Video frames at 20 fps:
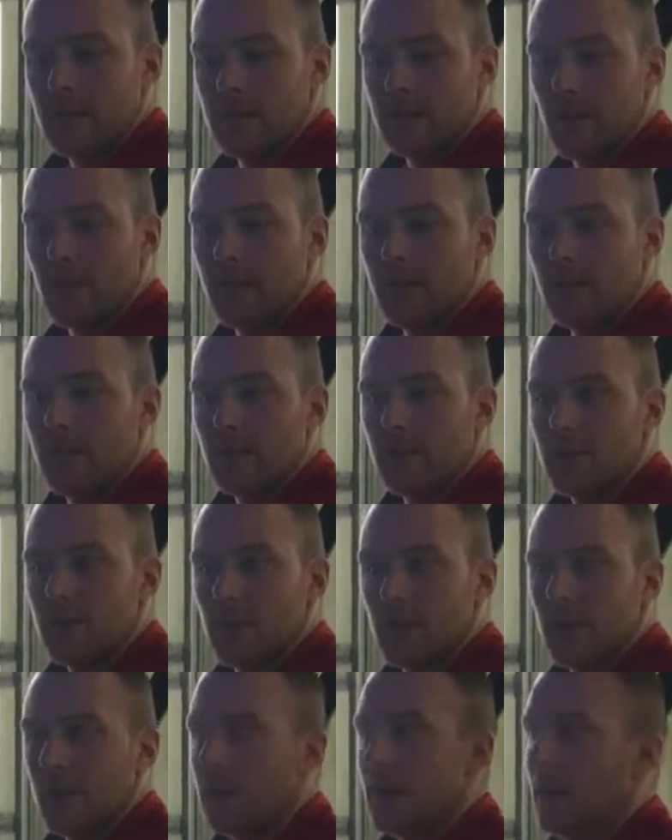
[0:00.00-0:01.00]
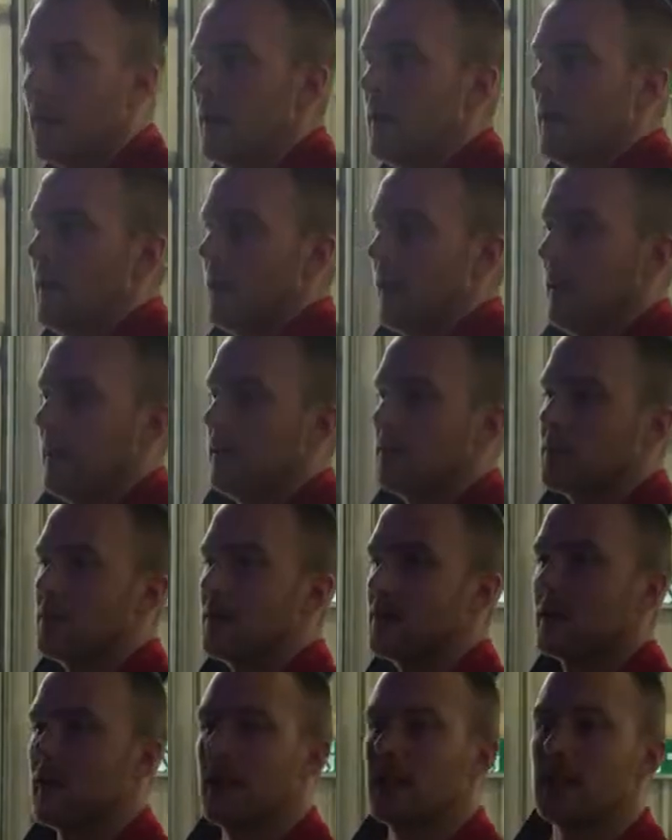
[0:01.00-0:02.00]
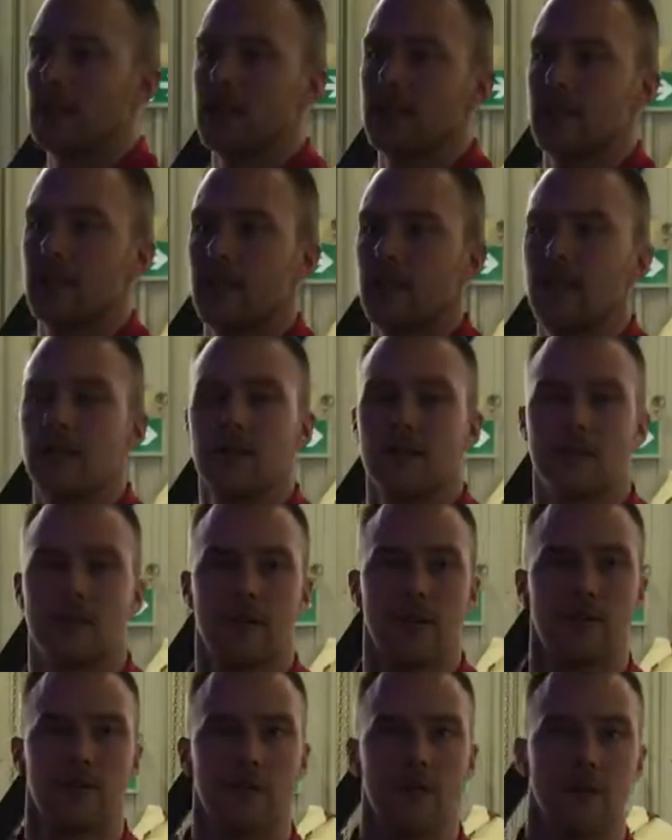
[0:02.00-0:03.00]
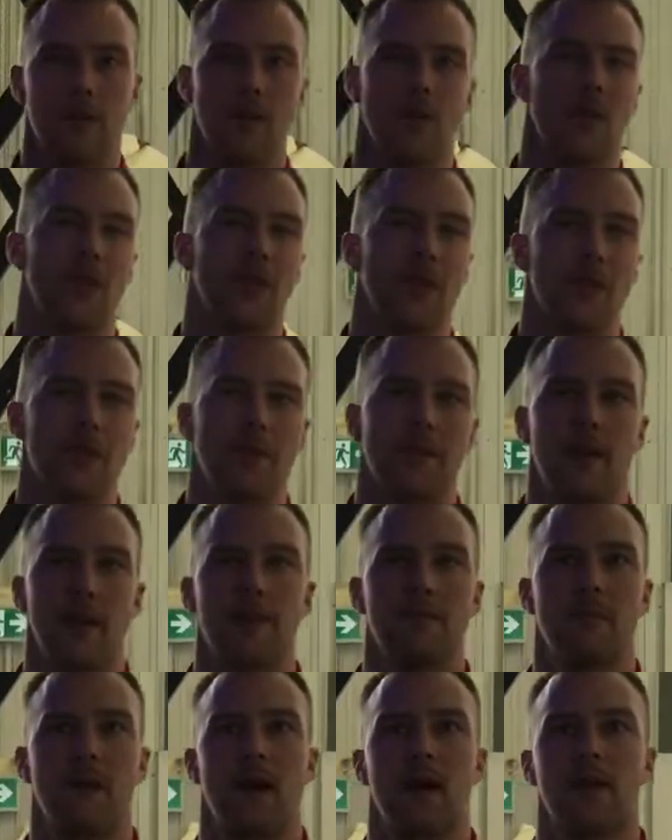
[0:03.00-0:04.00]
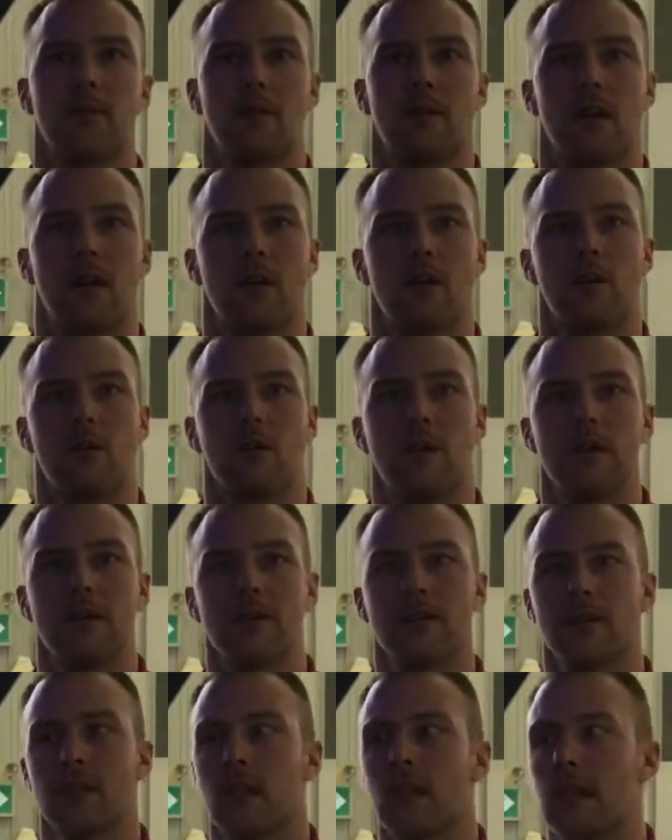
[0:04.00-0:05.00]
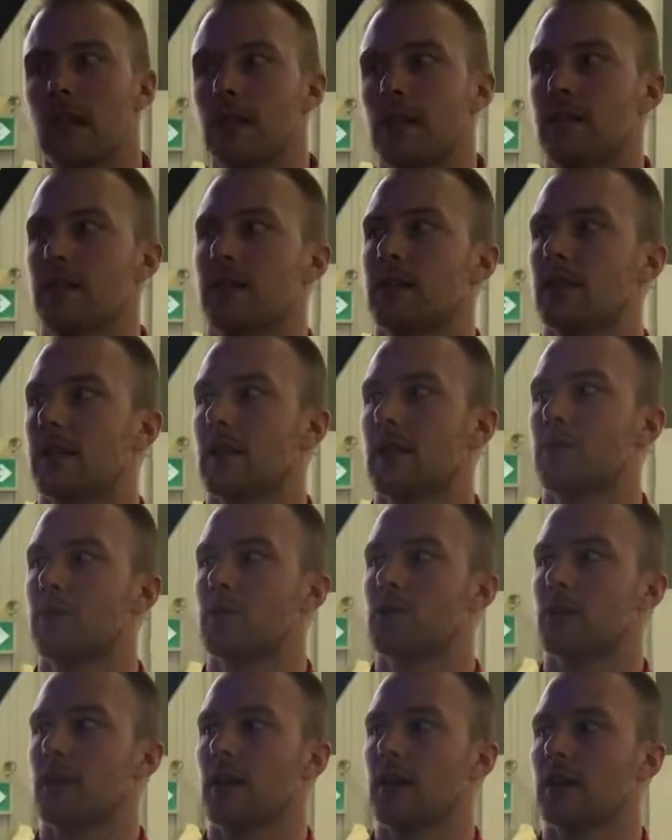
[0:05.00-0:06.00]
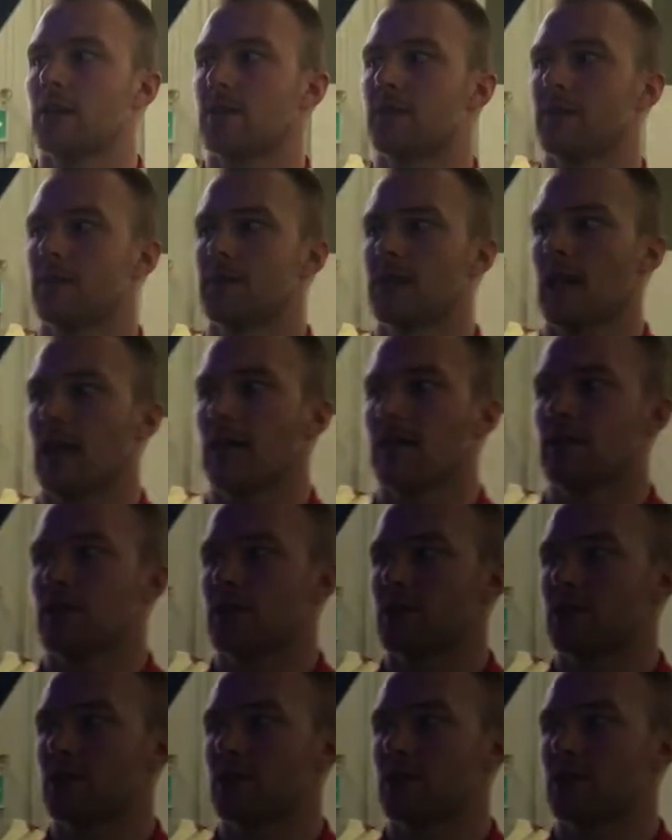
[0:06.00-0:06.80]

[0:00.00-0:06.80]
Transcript: the side of your trailer, so it's kind of sticky. It's good for about 35 mile/hour winds. It's going to keep your trailers from slamming